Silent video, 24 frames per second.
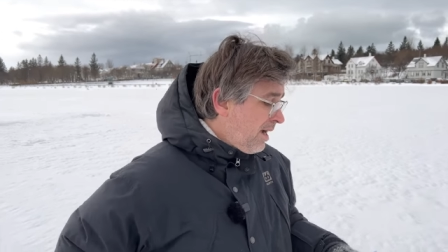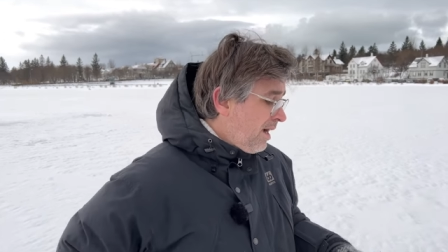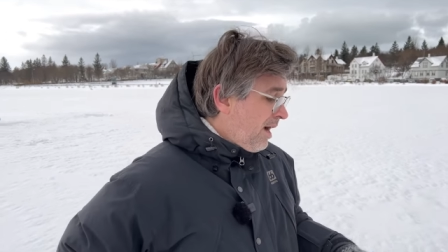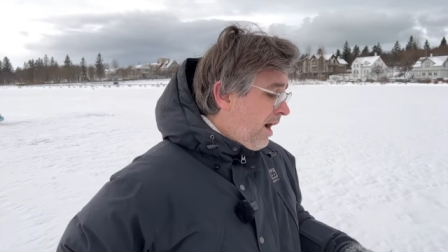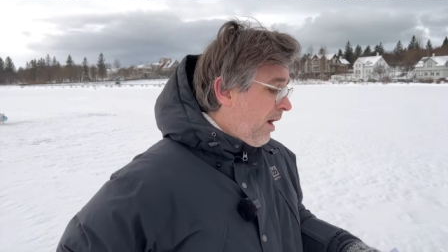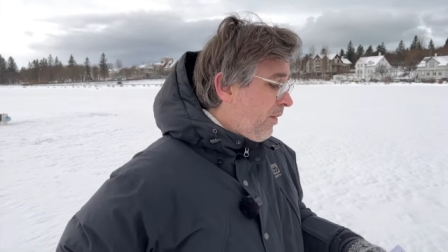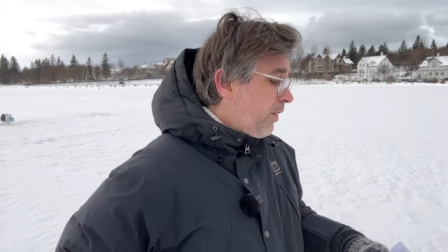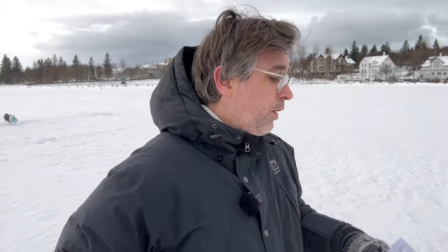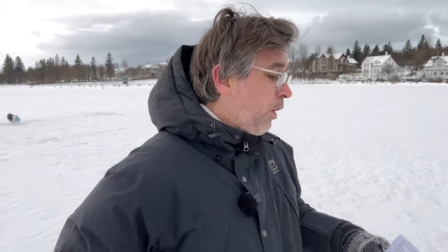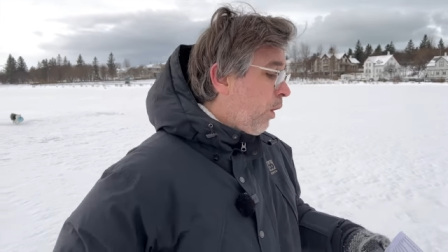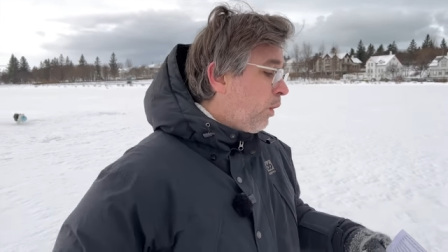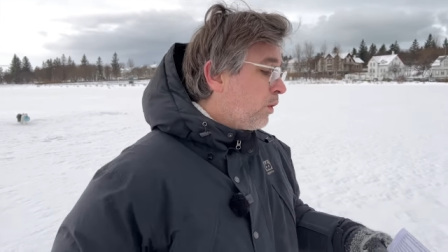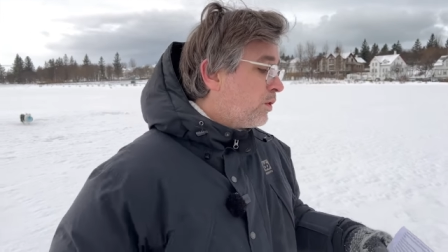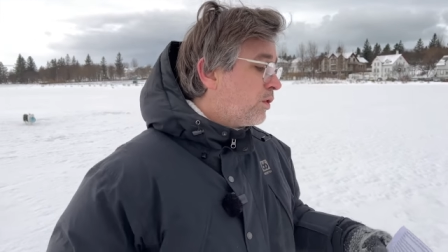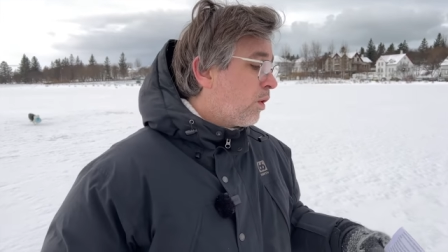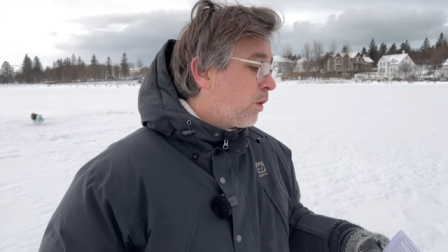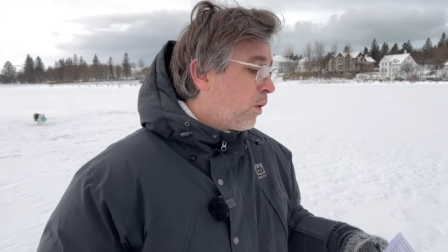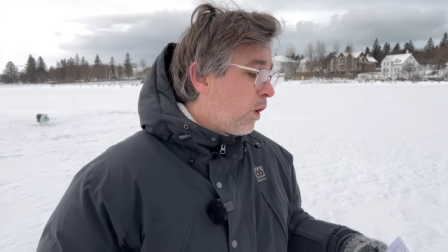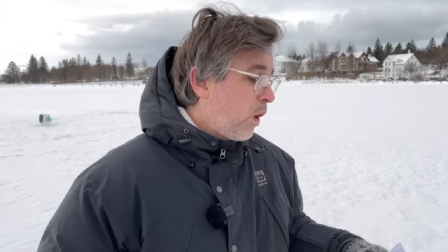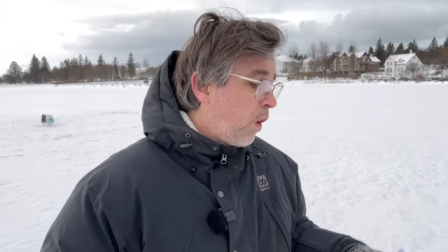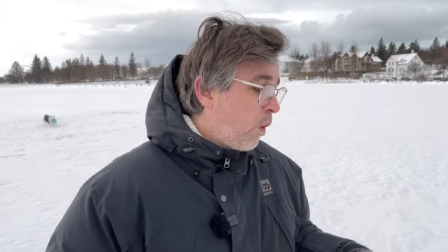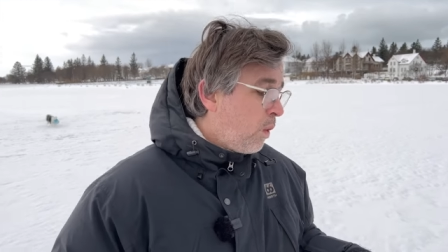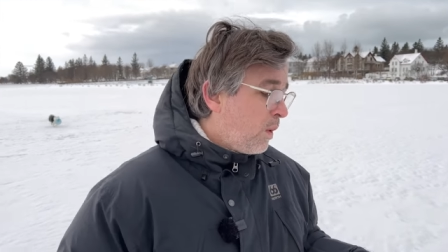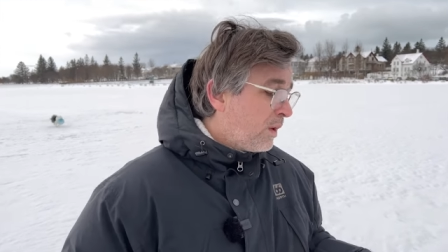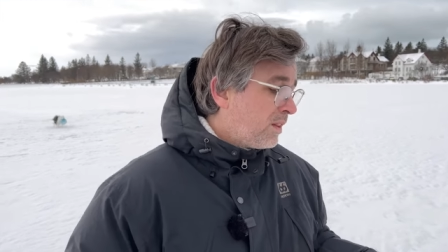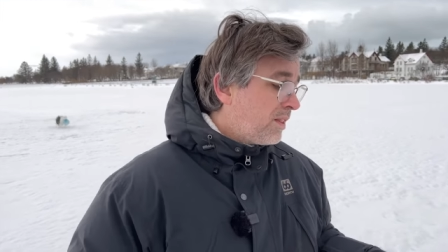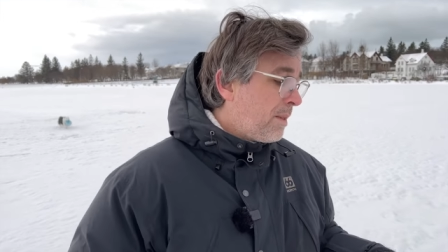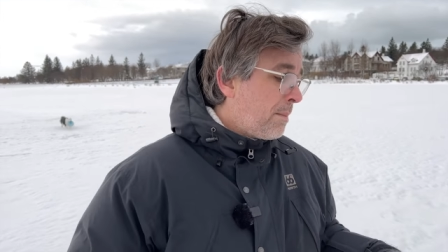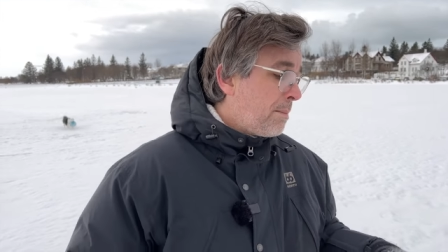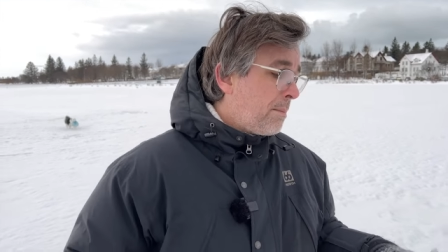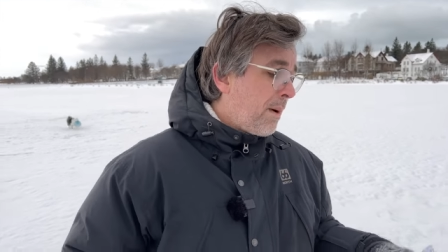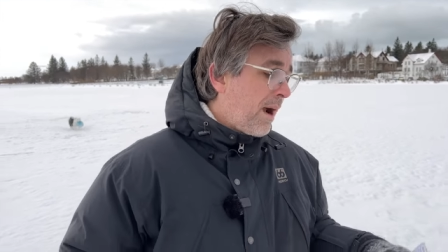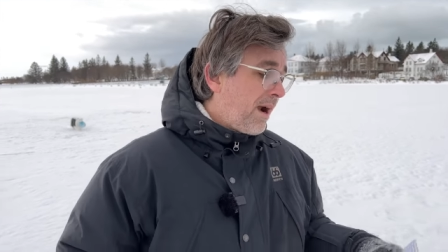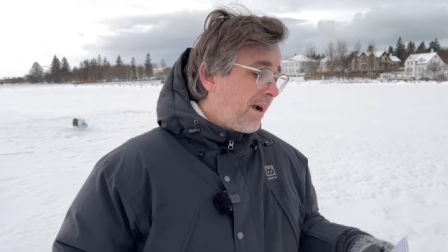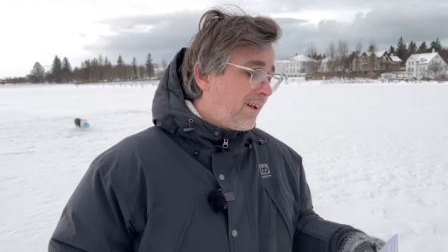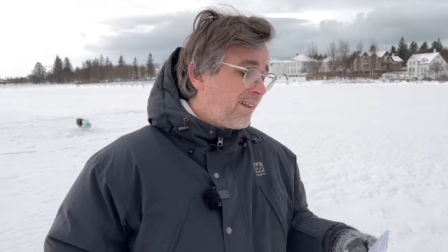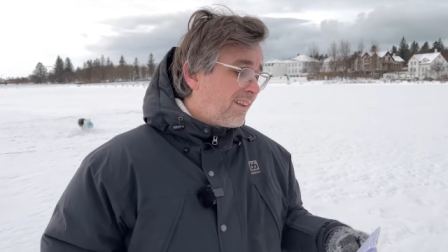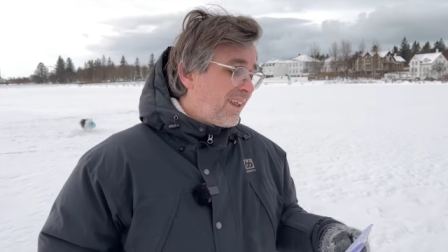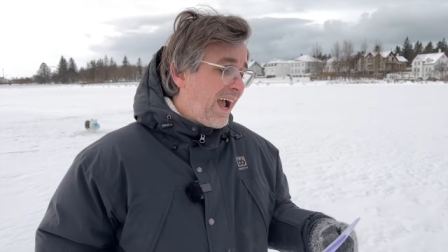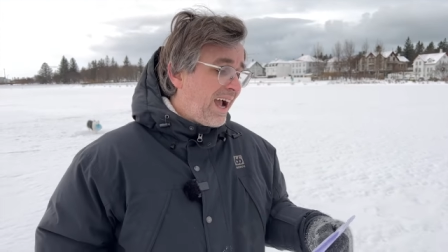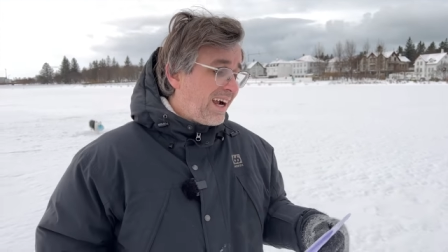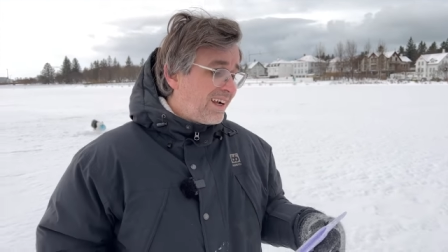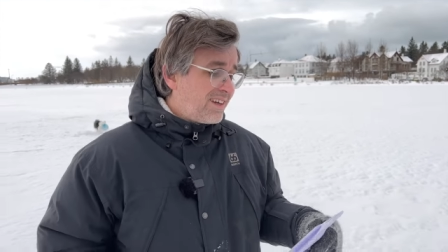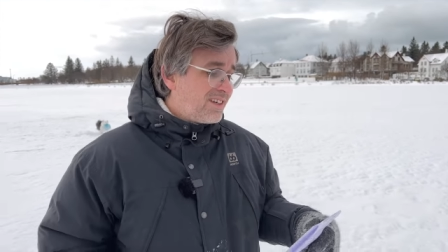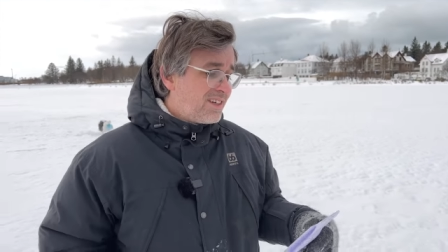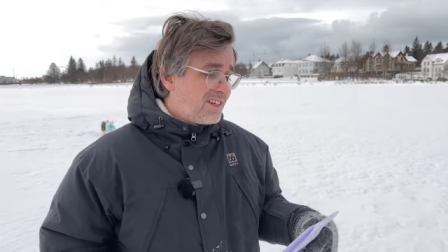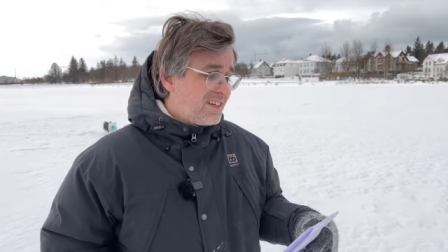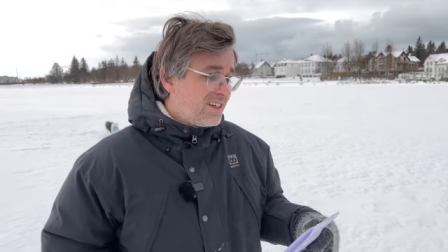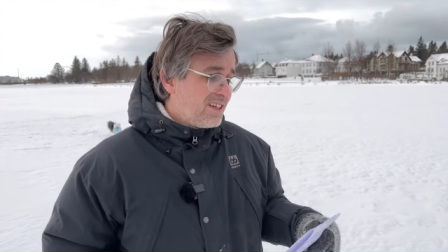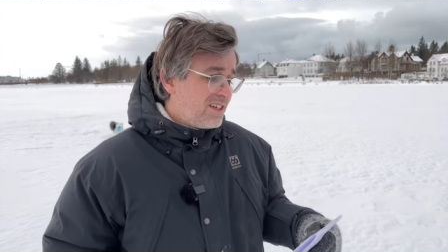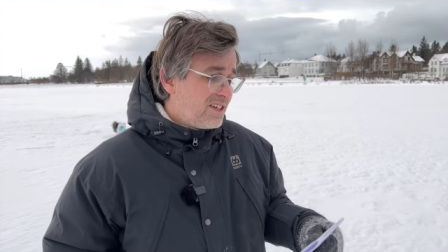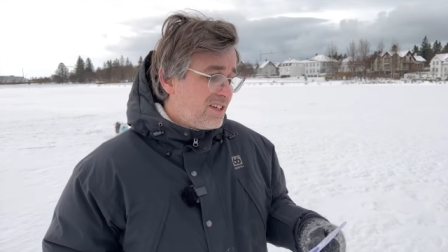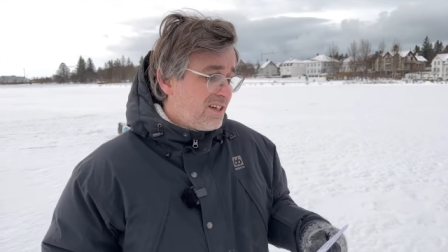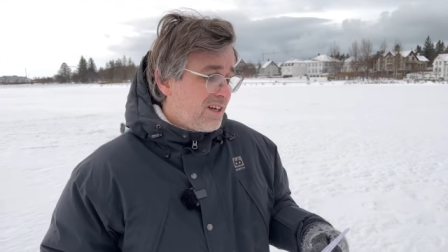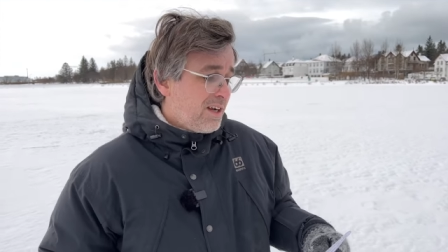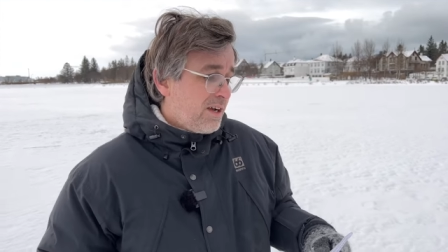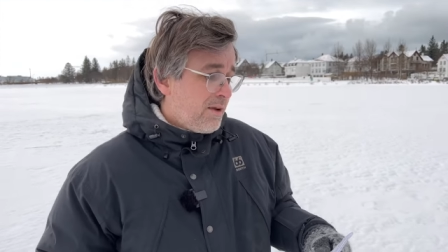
and they also lowered the bank taxes